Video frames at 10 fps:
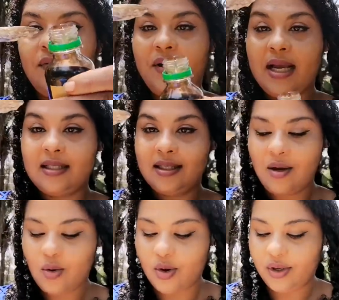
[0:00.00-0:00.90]
of
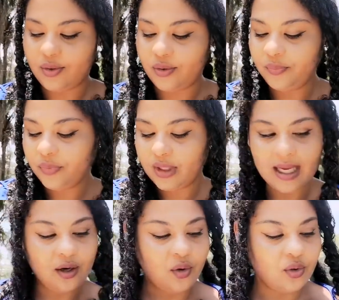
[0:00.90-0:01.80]
castor oil
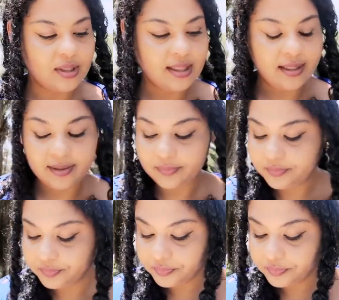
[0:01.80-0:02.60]
that goes in.